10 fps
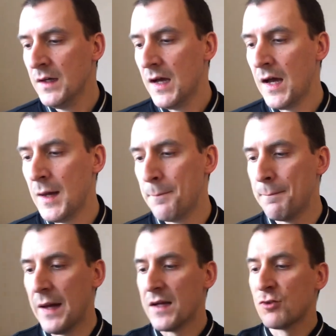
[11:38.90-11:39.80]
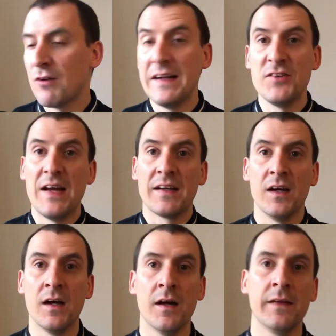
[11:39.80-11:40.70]
Granit
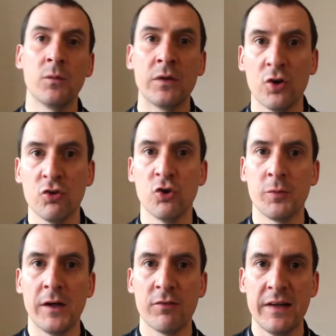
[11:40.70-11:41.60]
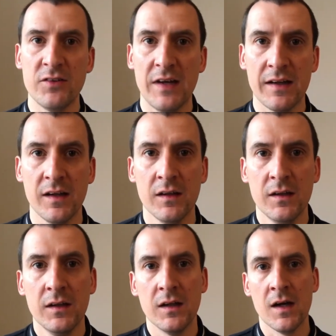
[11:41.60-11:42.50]
Xhaka, I think we've got to talk about Granit Xhaka.
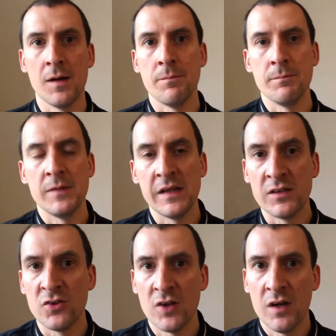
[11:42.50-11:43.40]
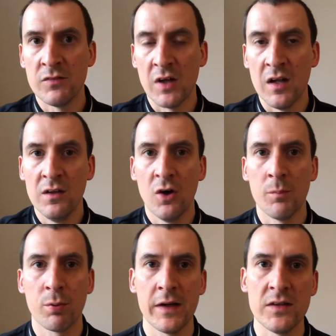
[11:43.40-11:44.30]
He deserves a lot
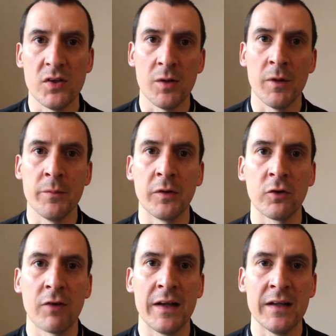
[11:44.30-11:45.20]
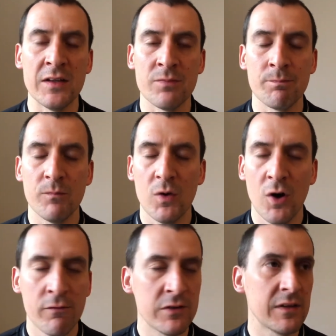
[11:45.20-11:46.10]
of praise at the moment. Granit, he's
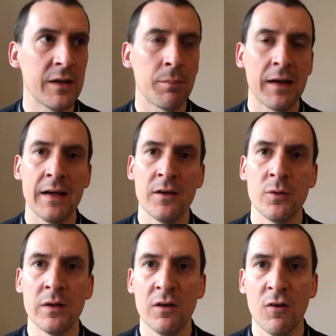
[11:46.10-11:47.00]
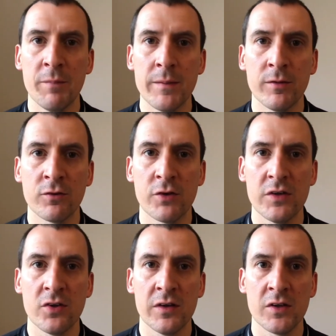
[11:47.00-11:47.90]
obviously a player who a lot of people have
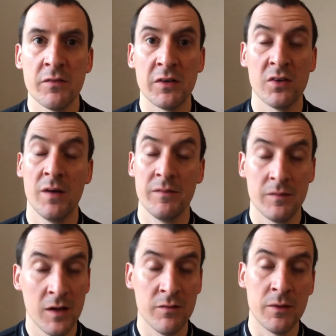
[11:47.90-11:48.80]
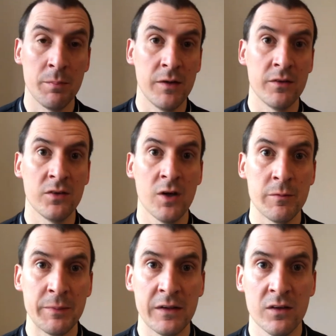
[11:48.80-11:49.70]
criticised over the period of time
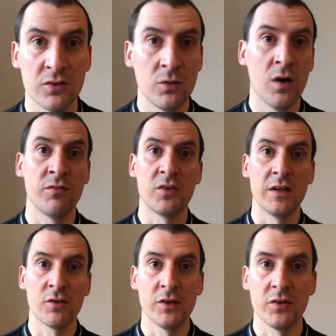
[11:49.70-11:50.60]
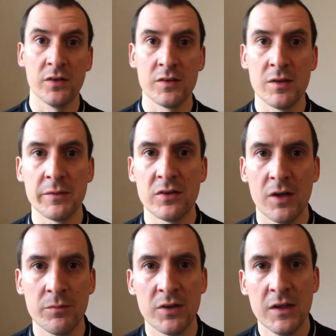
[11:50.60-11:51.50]
he's been at Arsenal. I've certainly criticised him at
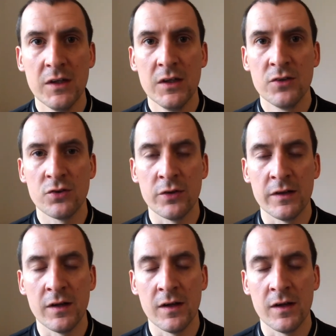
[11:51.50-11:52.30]
times during